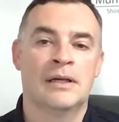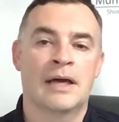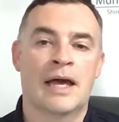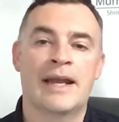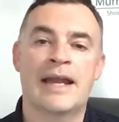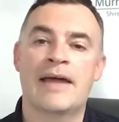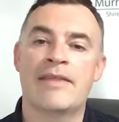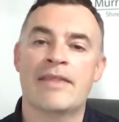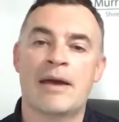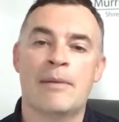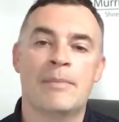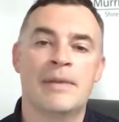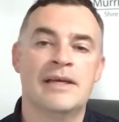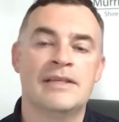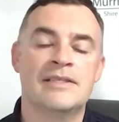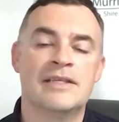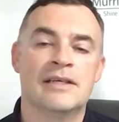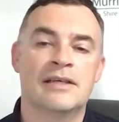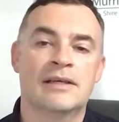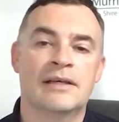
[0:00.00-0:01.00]
And at that
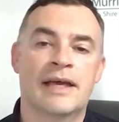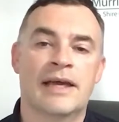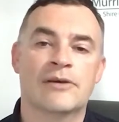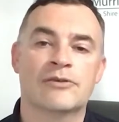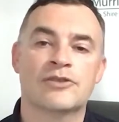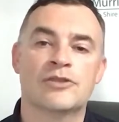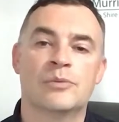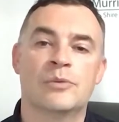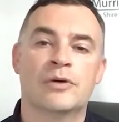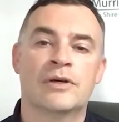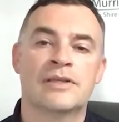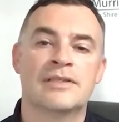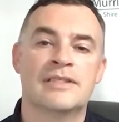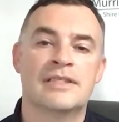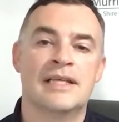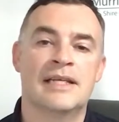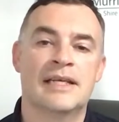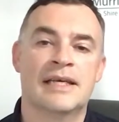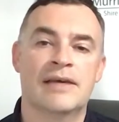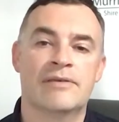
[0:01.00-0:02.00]
meeting, council will
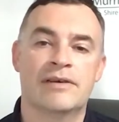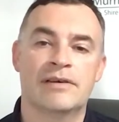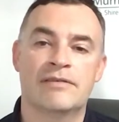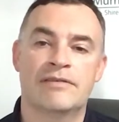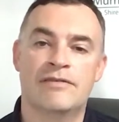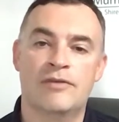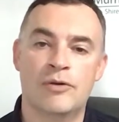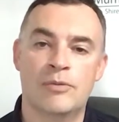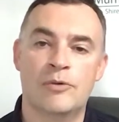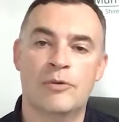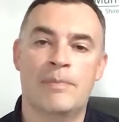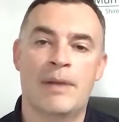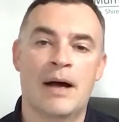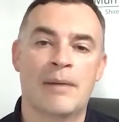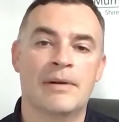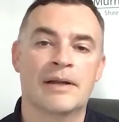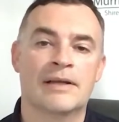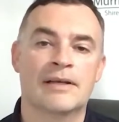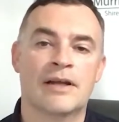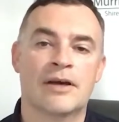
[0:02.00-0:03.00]
consider giving formal
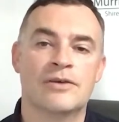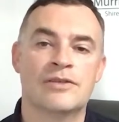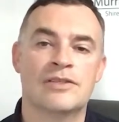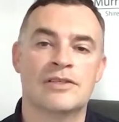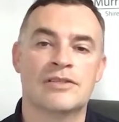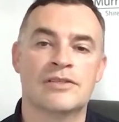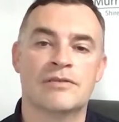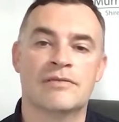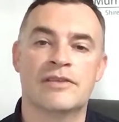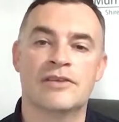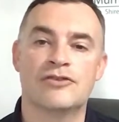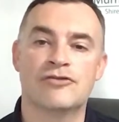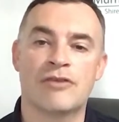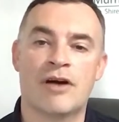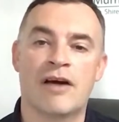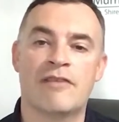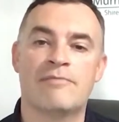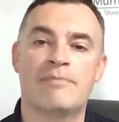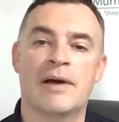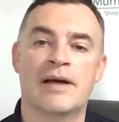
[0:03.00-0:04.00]
public notice of the
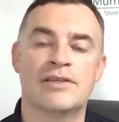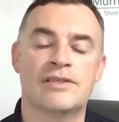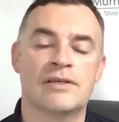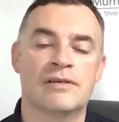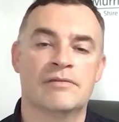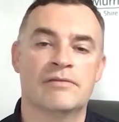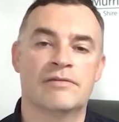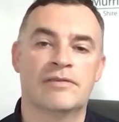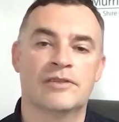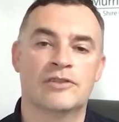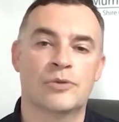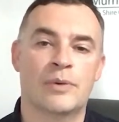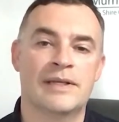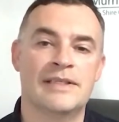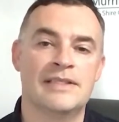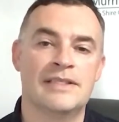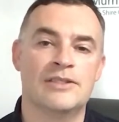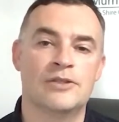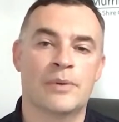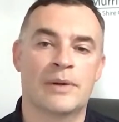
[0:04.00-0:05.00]
draft budget for
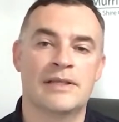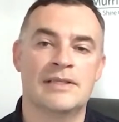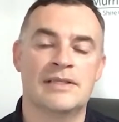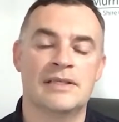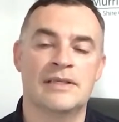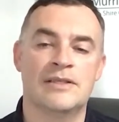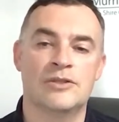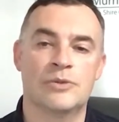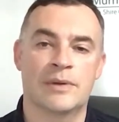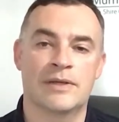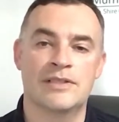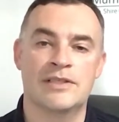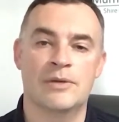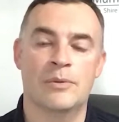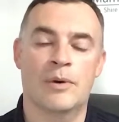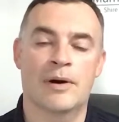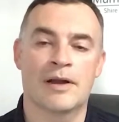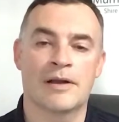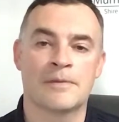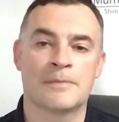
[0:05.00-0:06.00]

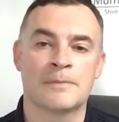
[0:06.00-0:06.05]
2020-21